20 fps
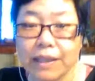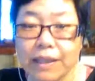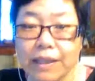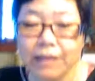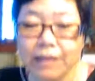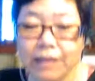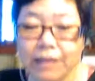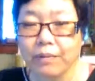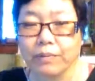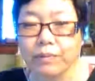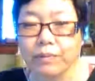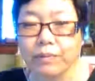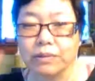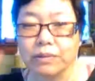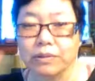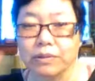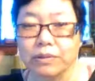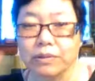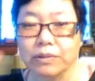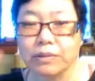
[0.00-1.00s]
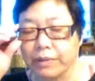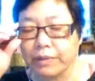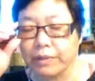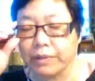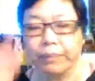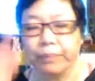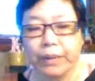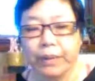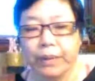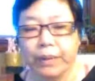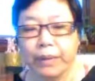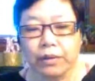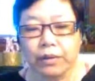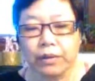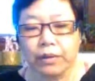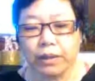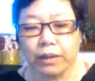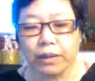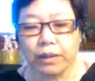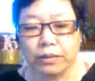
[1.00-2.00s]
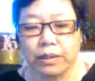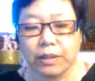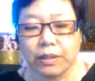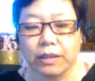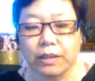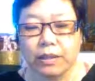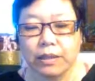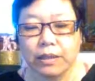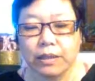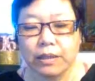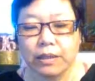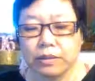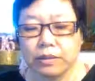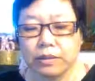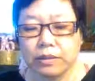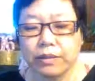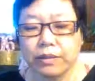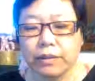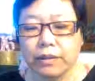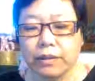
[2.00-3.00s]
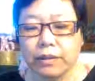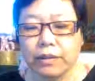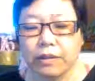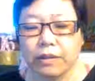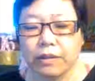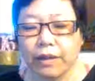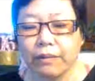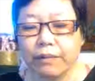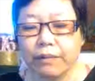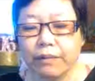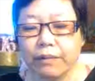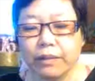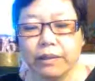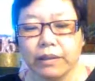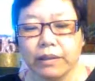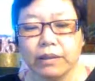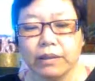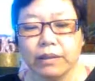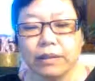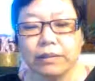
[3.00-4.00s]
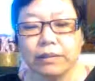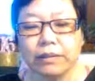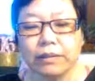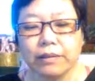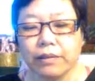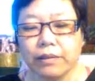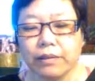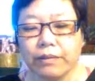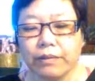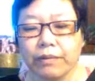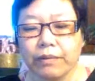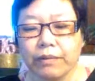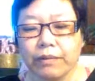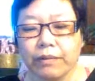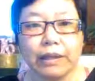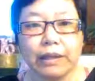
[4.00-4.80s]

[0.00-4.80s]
the printer. Okay, so then I started the flat one, and I ran out of space.